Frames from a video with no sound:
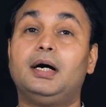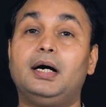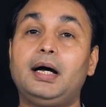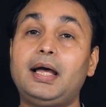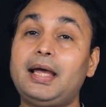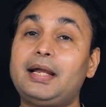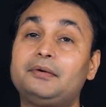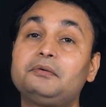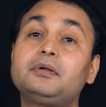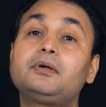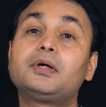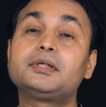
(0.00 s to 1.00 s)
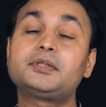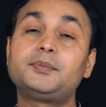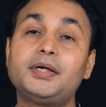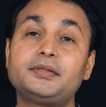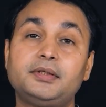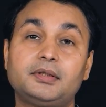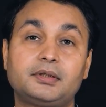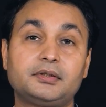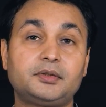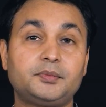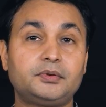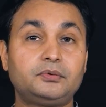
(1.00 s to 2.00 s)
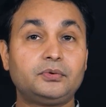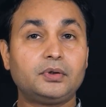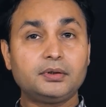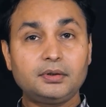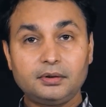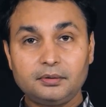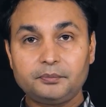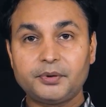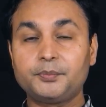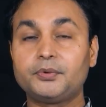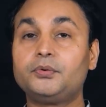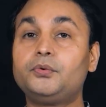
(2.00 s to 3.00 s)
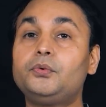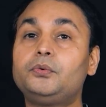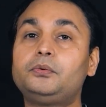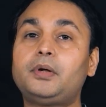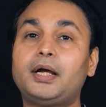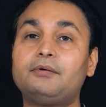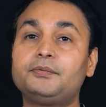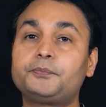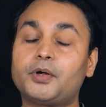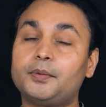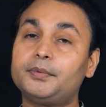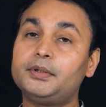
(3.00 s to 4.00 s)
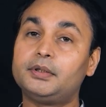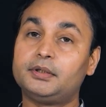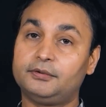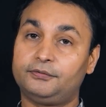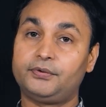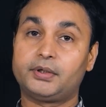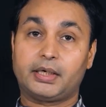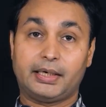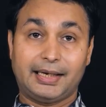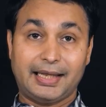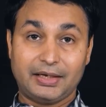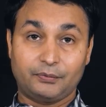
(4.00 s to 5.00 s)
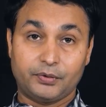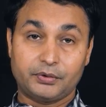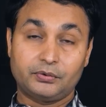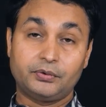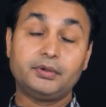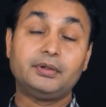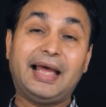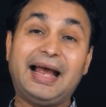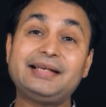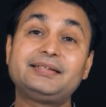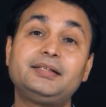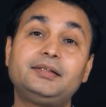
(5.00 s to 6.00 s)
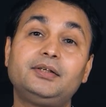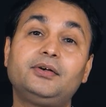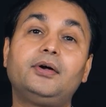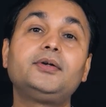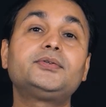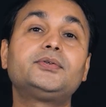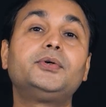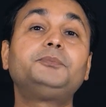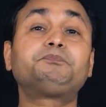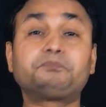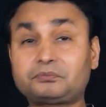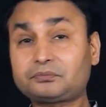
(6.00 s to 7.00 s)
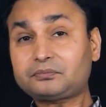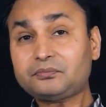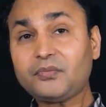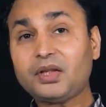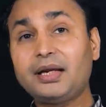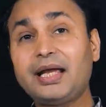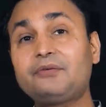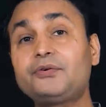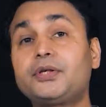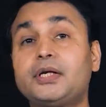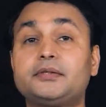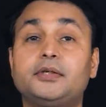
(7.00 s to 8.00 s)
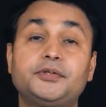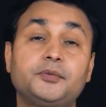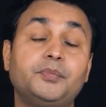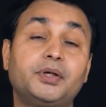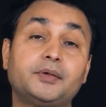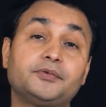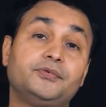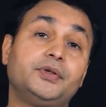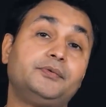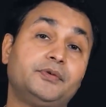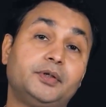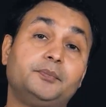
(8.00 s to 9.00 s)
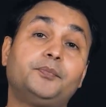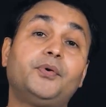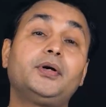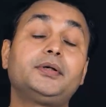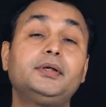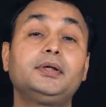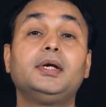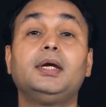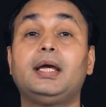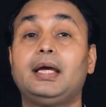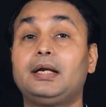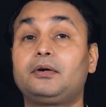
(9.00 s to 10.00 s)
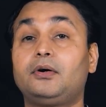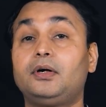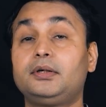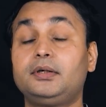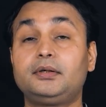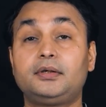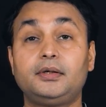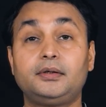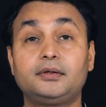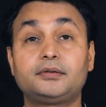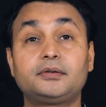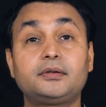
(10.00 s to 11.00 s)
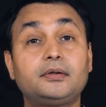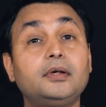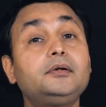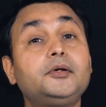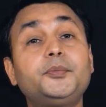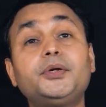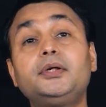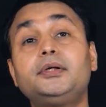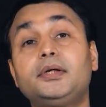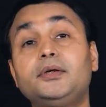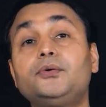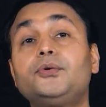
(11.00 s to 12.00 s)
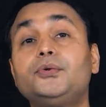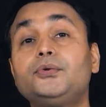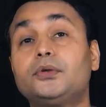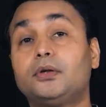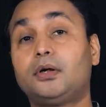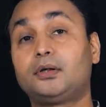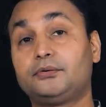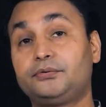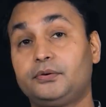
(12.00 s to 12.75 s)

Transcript: and customize their customer to other people who have probably a different language. So in that setting also, language translation becomes very, very important, and content creators typically tend to use a lot of